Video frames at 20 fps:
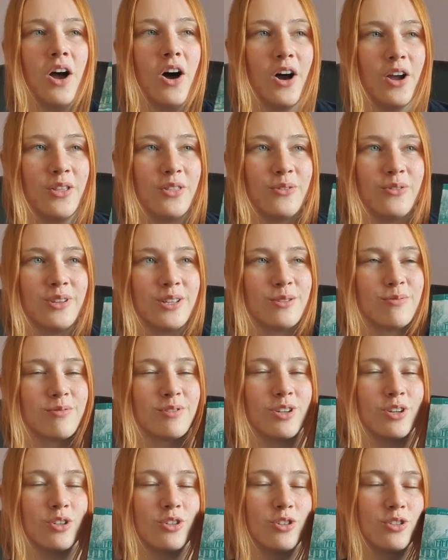I thought this
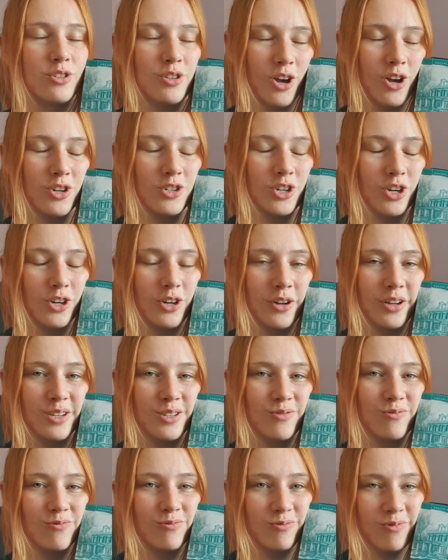was such a
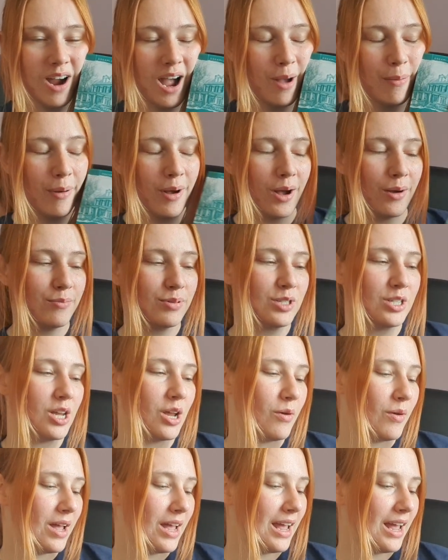nice wrap up to